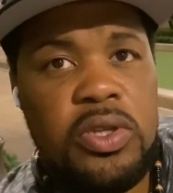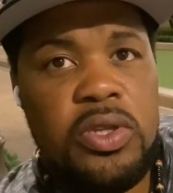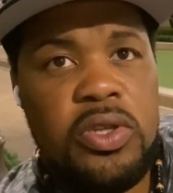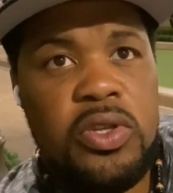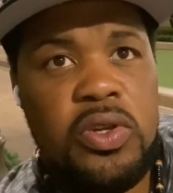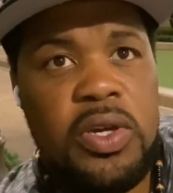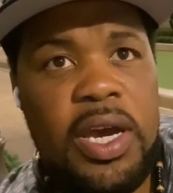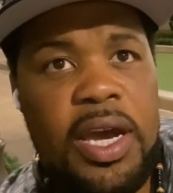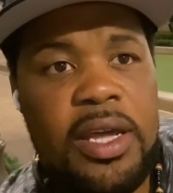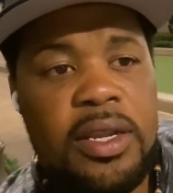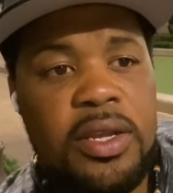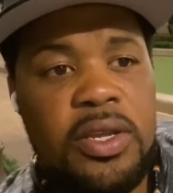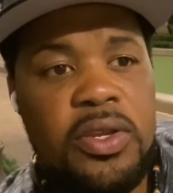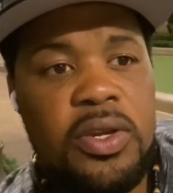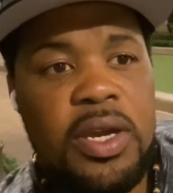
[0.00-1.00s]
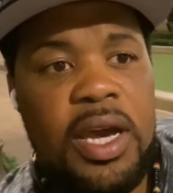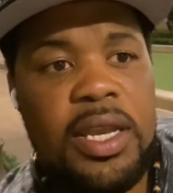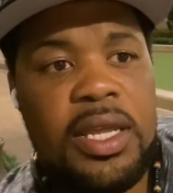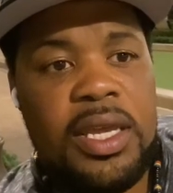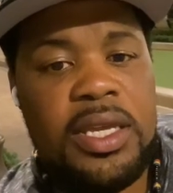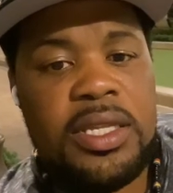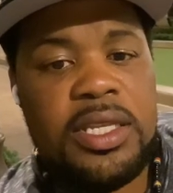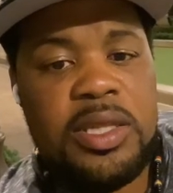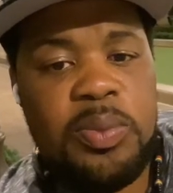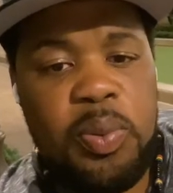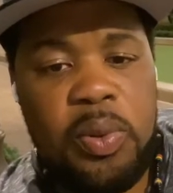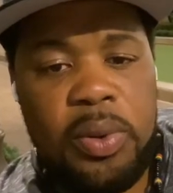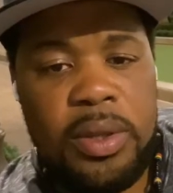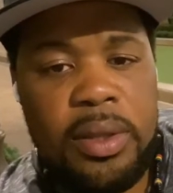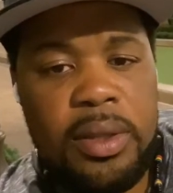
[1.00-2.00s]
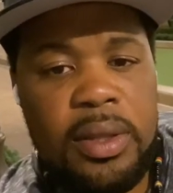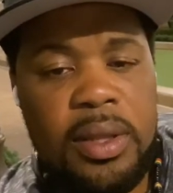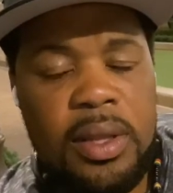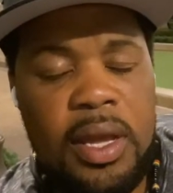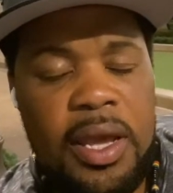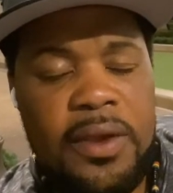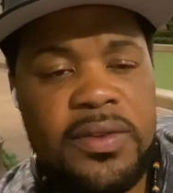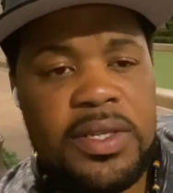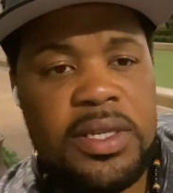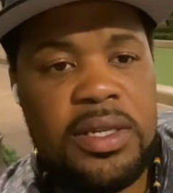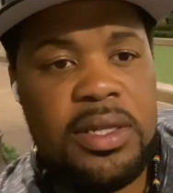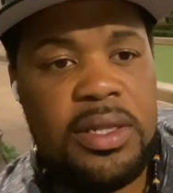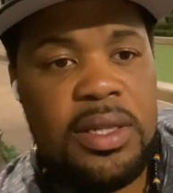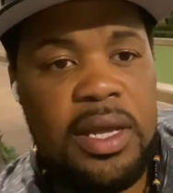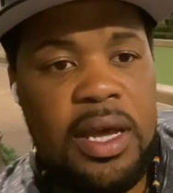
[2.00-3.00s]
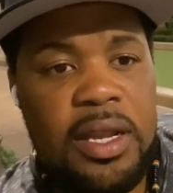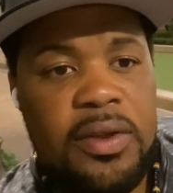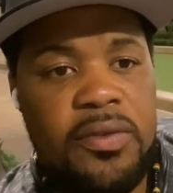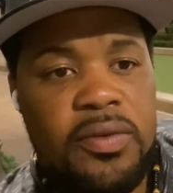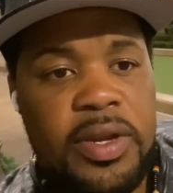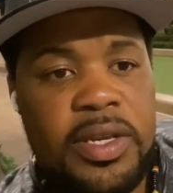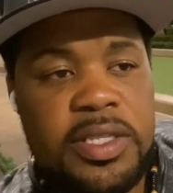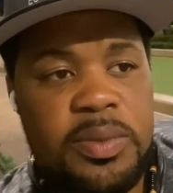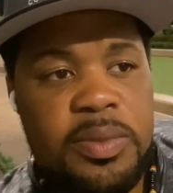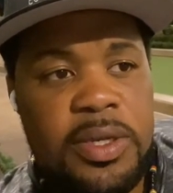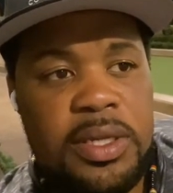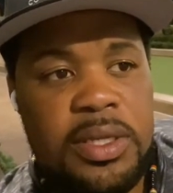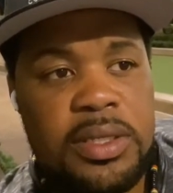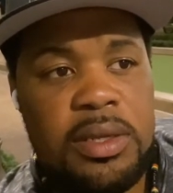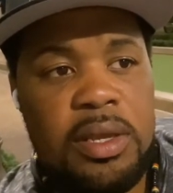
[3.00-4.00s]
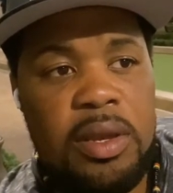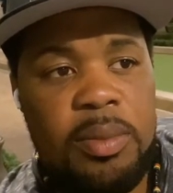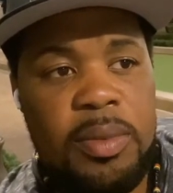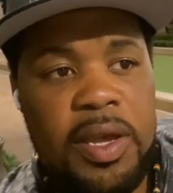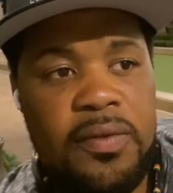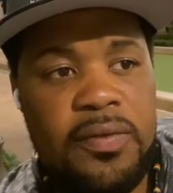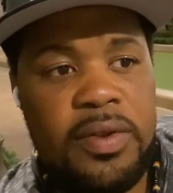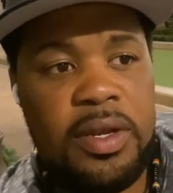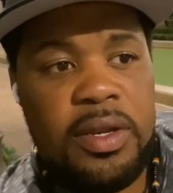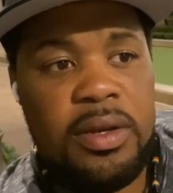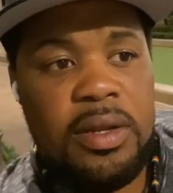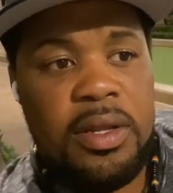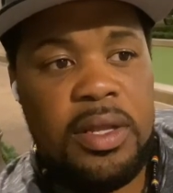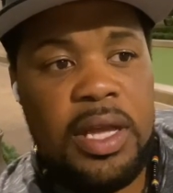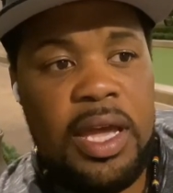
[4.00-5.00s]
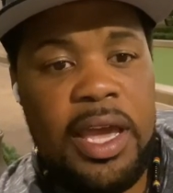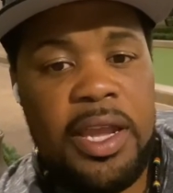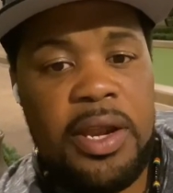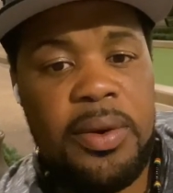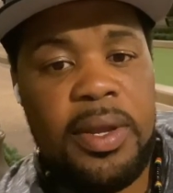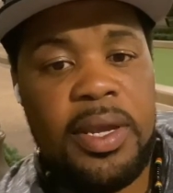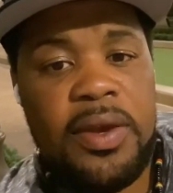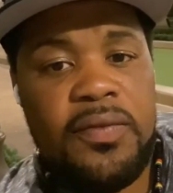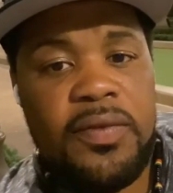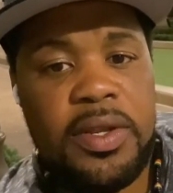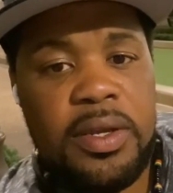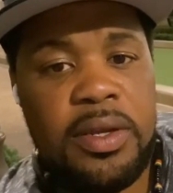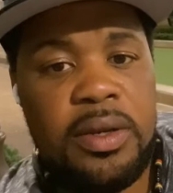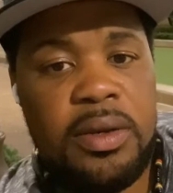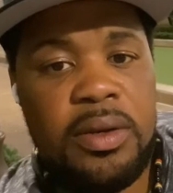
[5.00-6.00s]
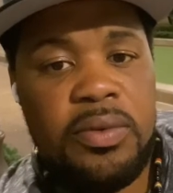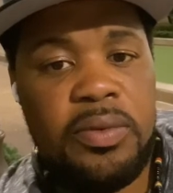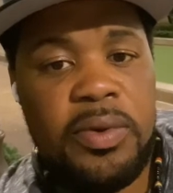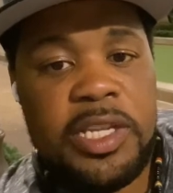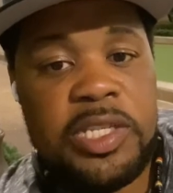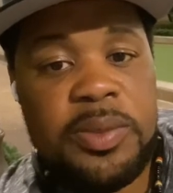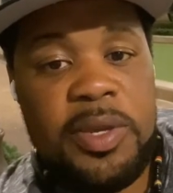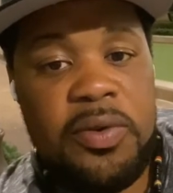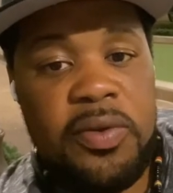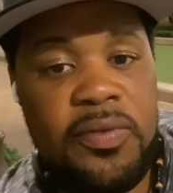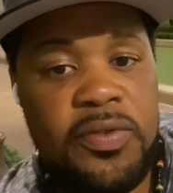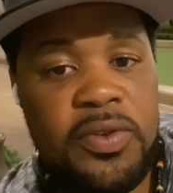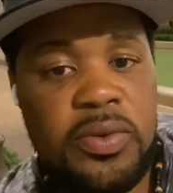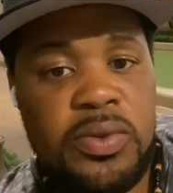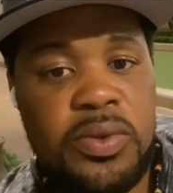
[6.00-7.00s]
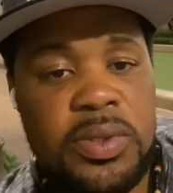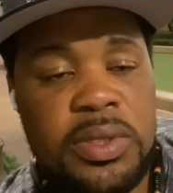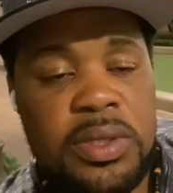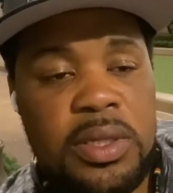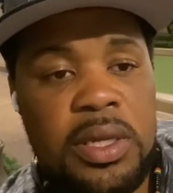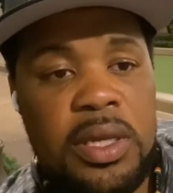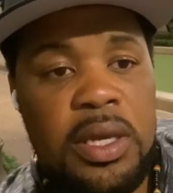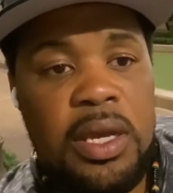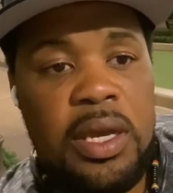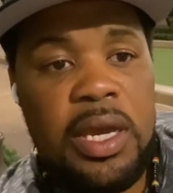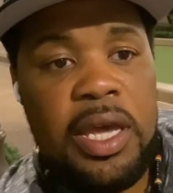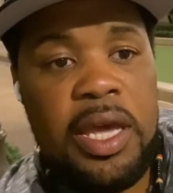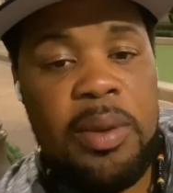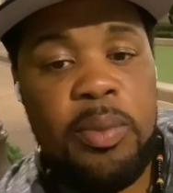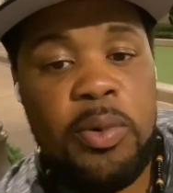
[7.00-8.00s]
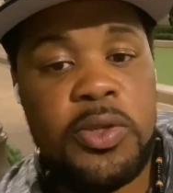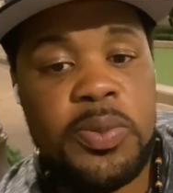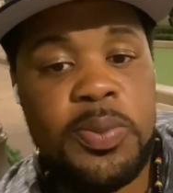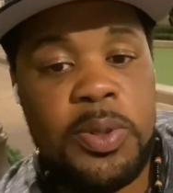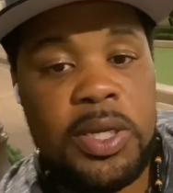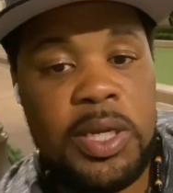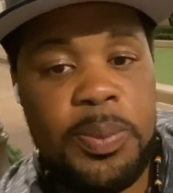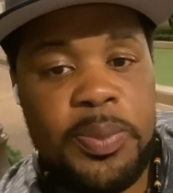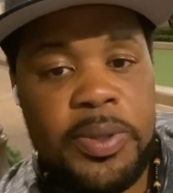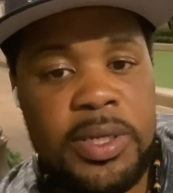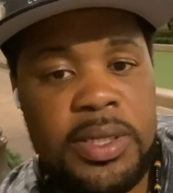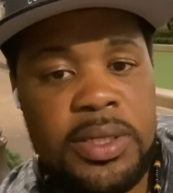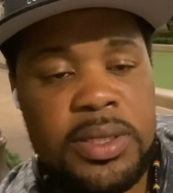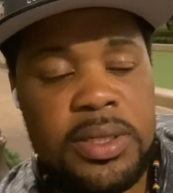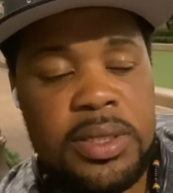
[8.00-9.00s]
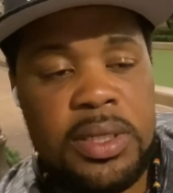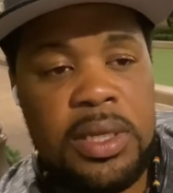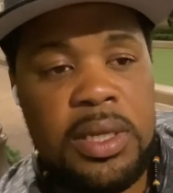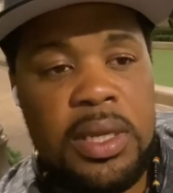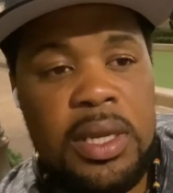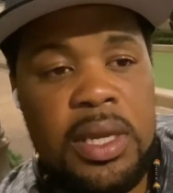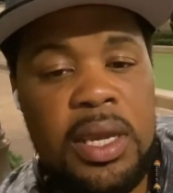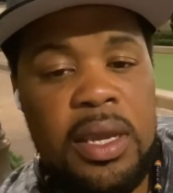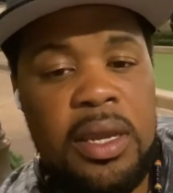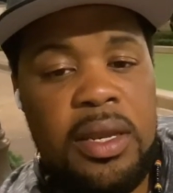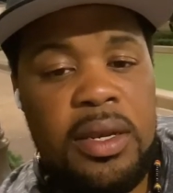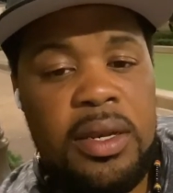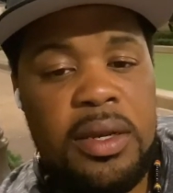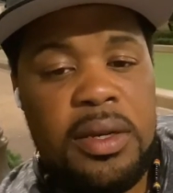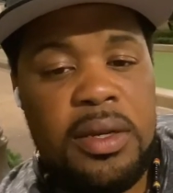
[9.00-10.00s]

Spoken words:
you gotta get to the point. I've seen a lot of resumes. I've done hiring. I've done resume reviews at multiple companies, and